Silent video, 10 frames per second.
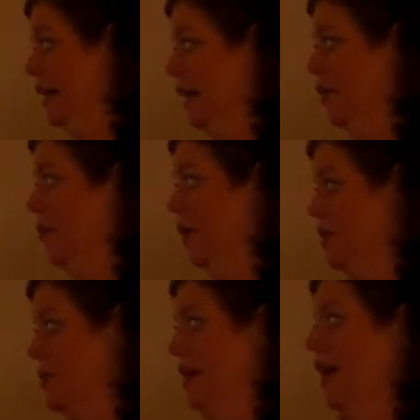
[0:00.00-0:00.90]
another
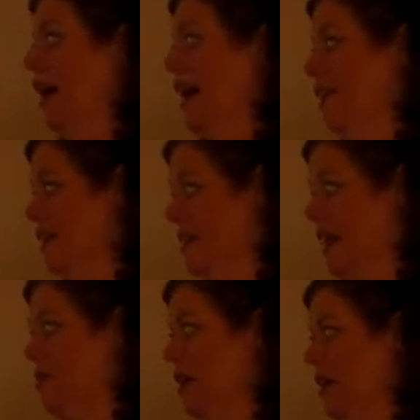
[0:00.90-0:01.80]
person may not have the
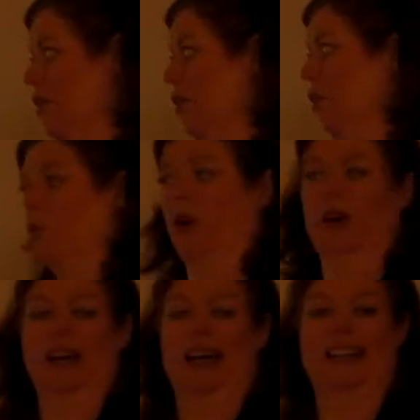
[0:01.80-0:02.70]
same meaning for a
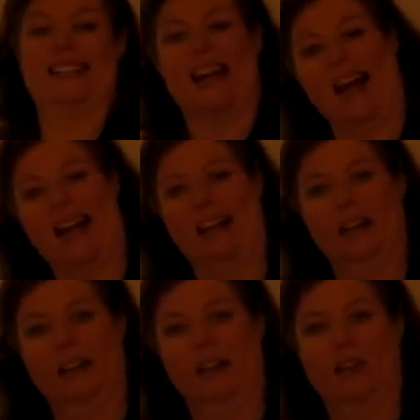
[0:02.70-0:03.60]
word like tight,
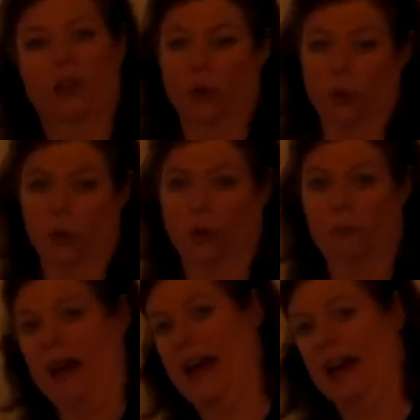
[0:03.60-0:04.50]

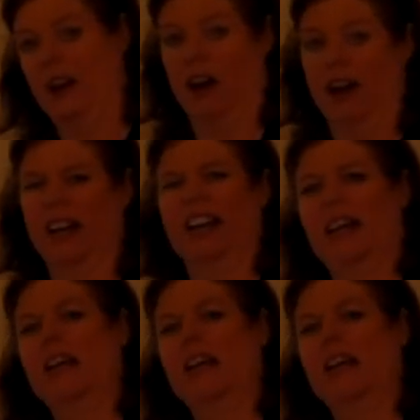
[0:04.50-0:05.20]
cool, bad, hot.